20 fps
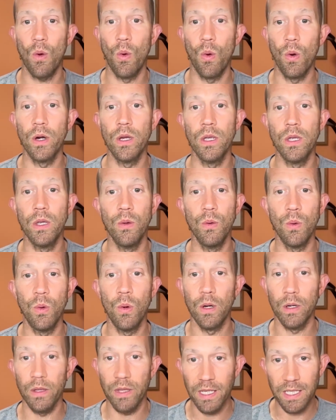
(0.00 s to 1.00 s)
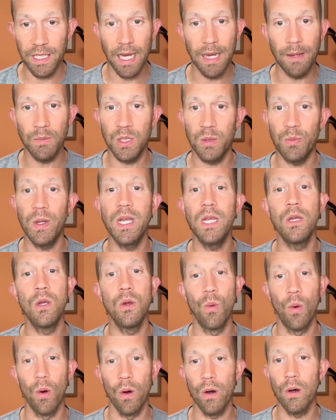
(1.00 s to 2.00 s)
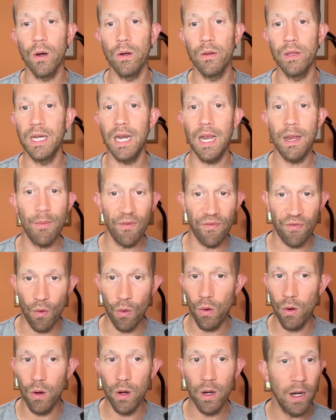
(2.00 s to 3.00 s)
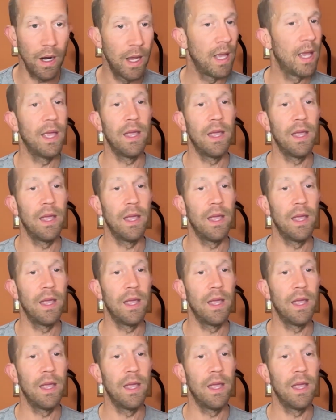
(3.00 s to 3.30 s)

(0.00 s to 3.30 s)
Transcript: or you were the same speed you were the day before,